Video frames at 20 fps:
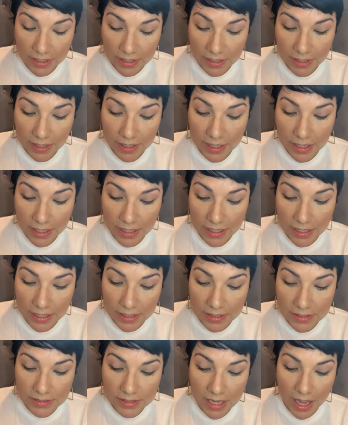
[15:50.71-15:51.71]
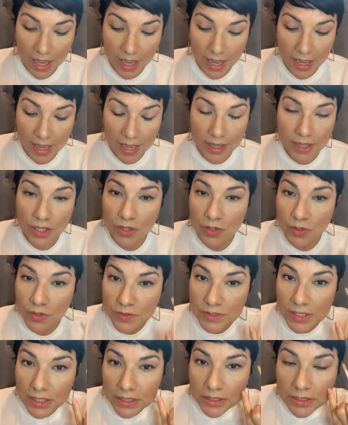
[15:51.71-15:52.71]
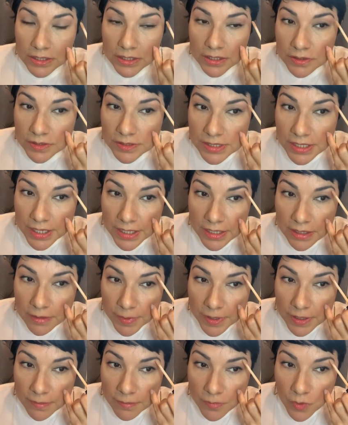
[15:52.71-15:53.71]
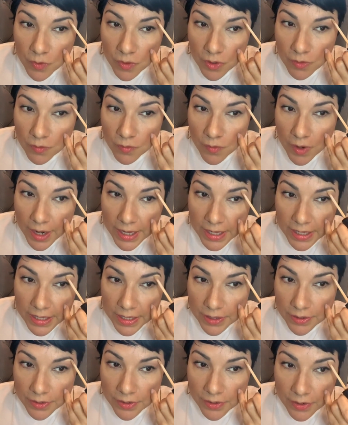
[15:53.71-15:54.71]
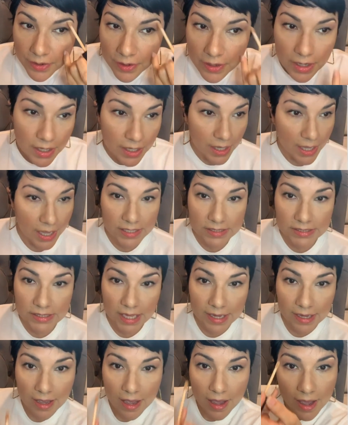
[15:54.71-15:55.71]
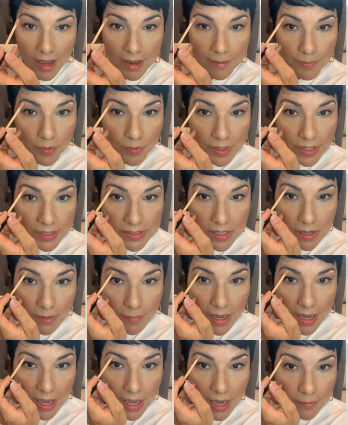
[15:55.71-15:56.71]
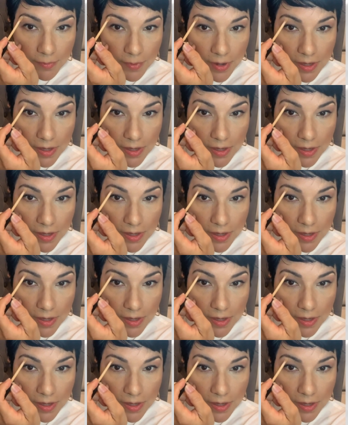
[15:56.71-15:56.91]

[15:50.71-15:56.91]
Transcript: is I use a little tiny bit more right here as like high points on my eyebrows,